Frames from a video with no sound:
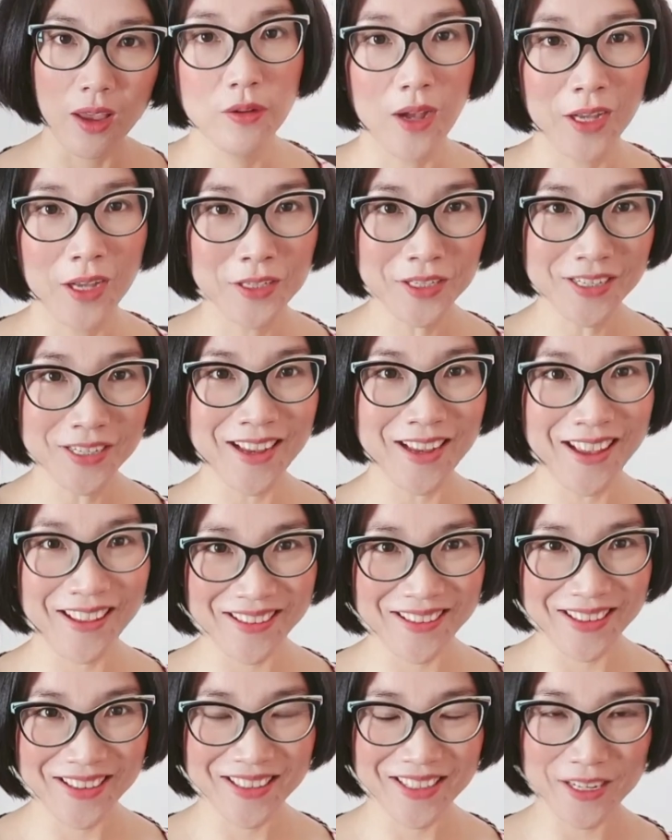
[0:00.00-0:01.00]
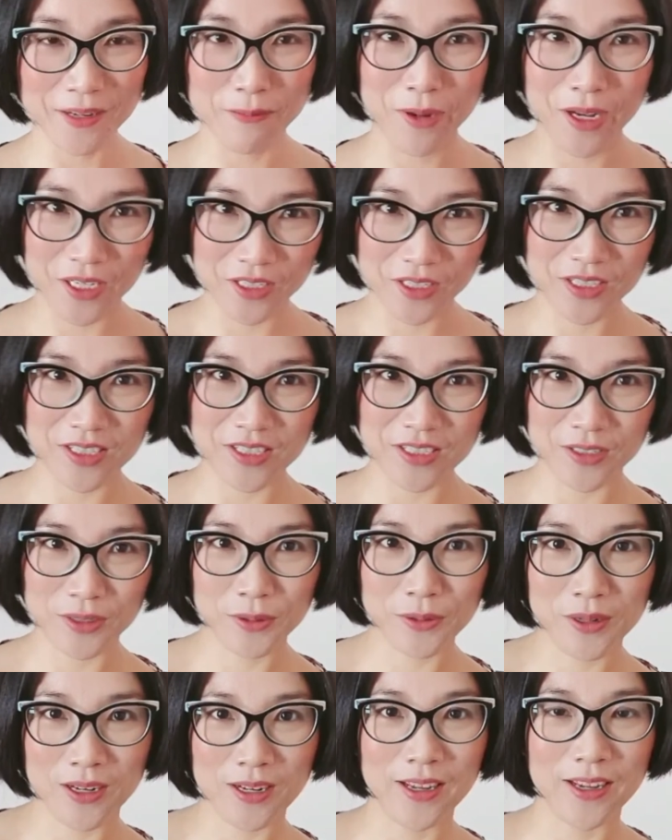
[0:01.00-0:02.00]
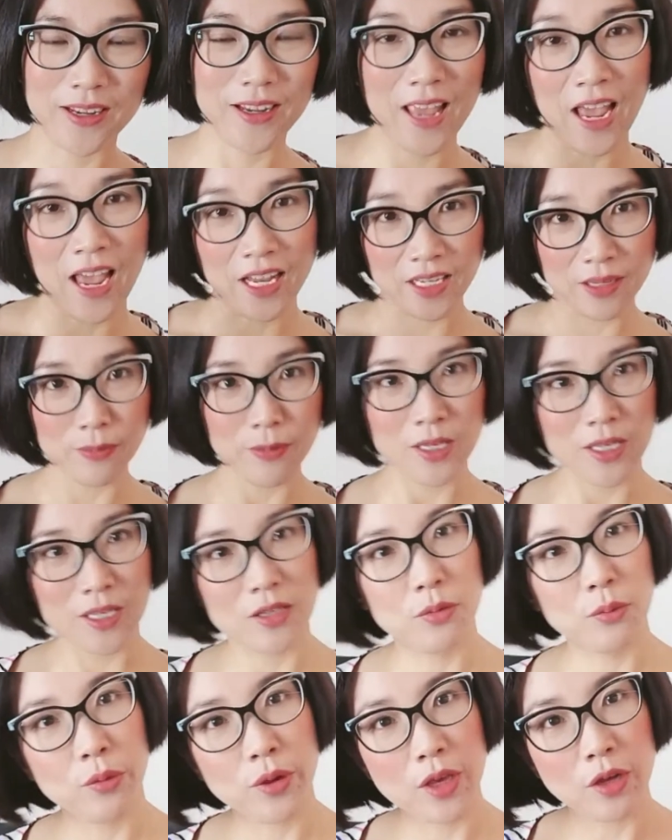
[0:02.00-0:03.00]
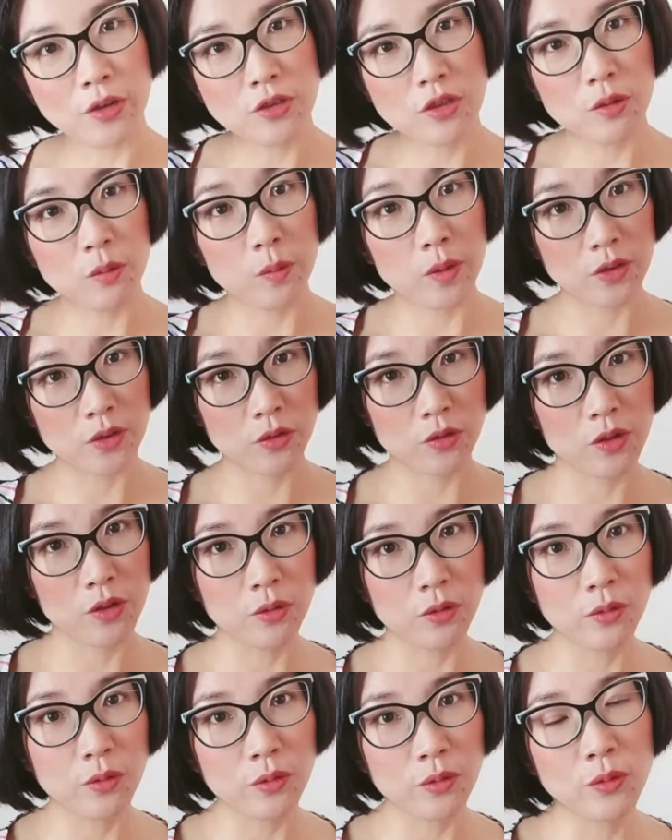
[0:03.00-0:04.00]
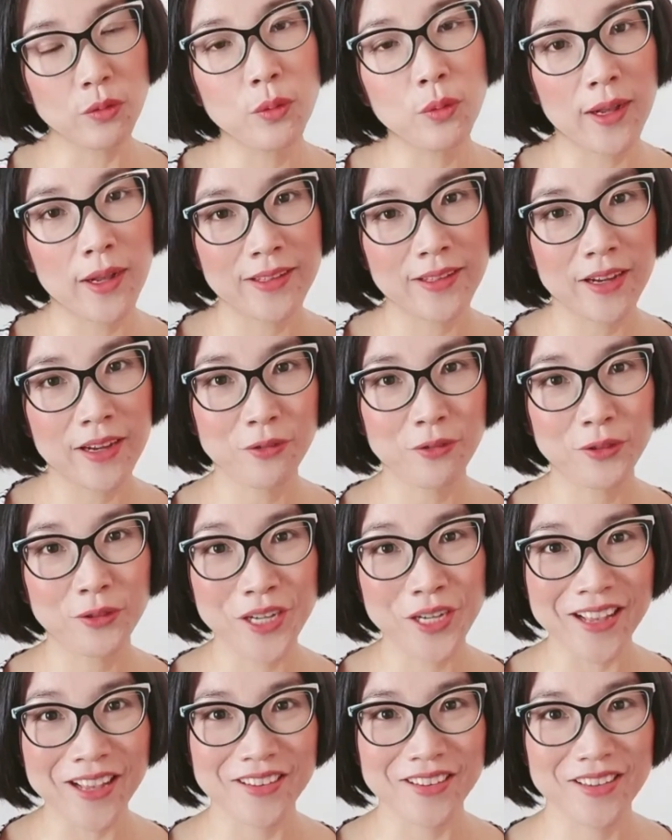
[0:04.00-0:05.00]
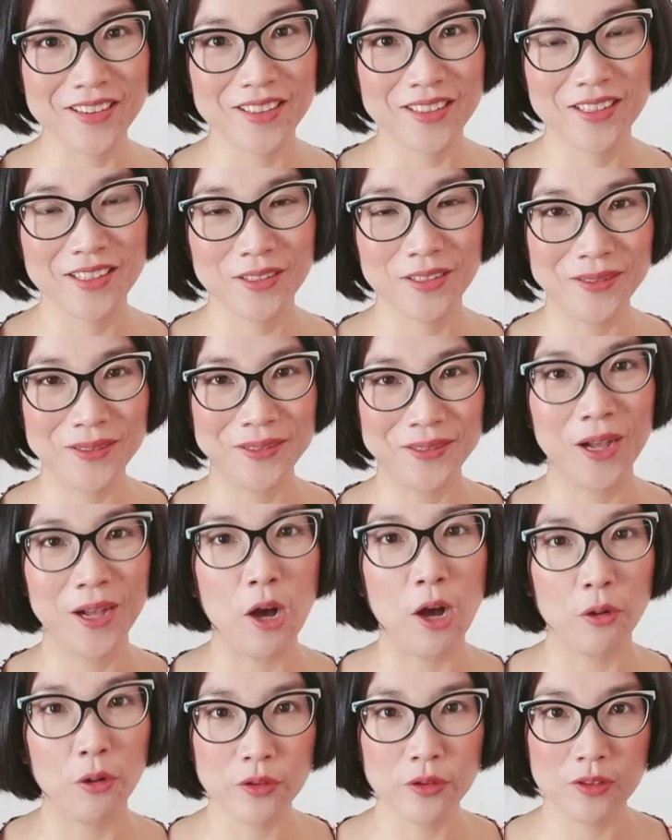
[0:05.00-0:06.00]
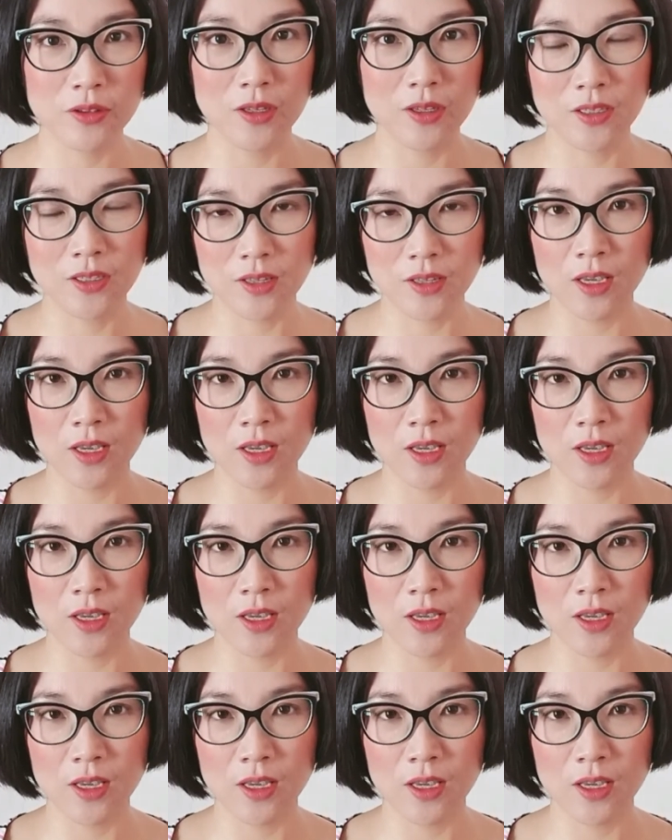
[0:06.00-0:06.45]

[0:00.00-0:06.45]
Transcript: Other than these competitors who are like enemies, we also want to know who are their friends. So how is the